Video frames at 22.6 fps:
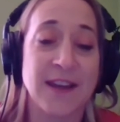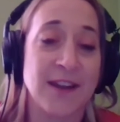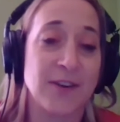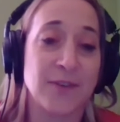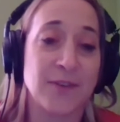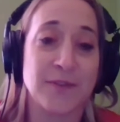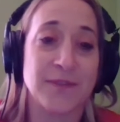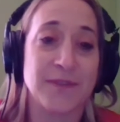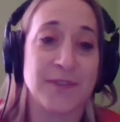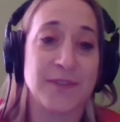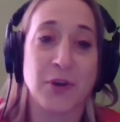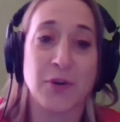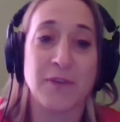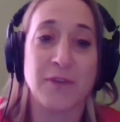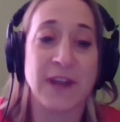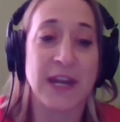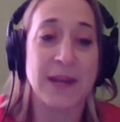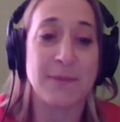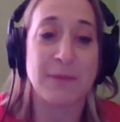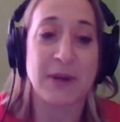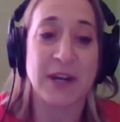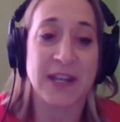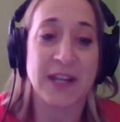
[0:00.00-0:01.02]
I don't know
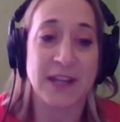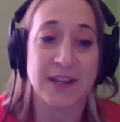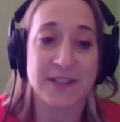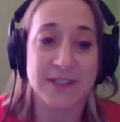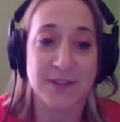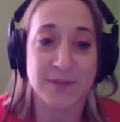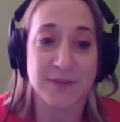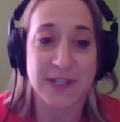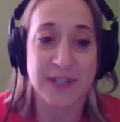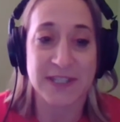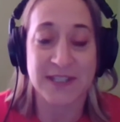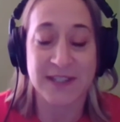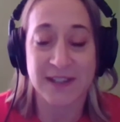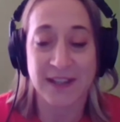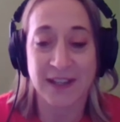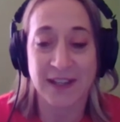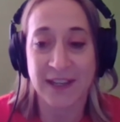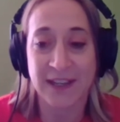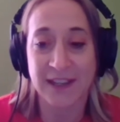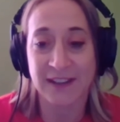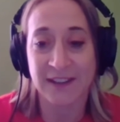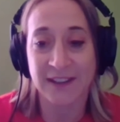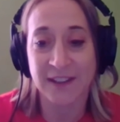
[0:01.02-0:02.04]
anybody else who doesn't
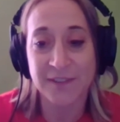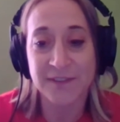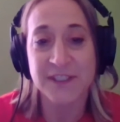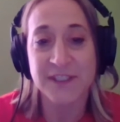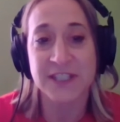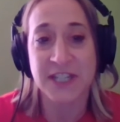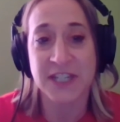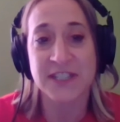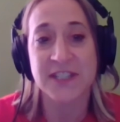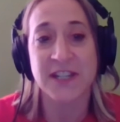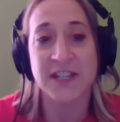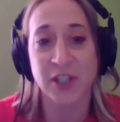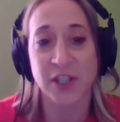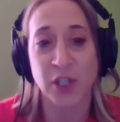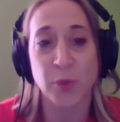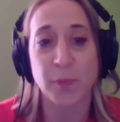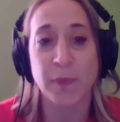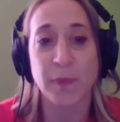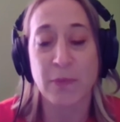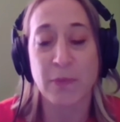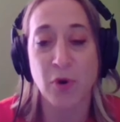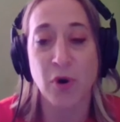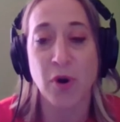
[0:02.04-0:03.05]
like lift just a little
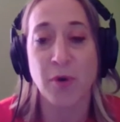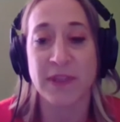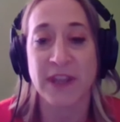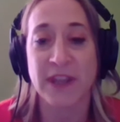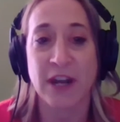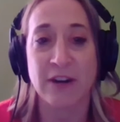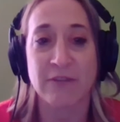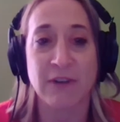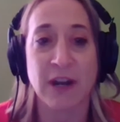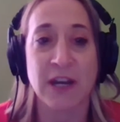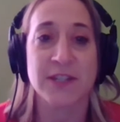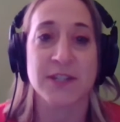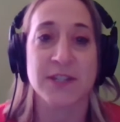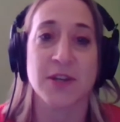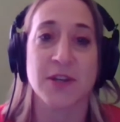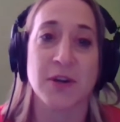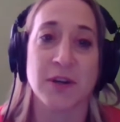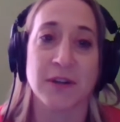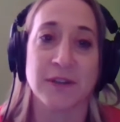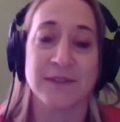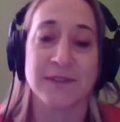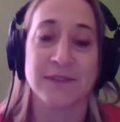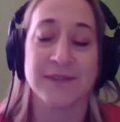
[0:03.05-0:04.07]
bit more with that right song.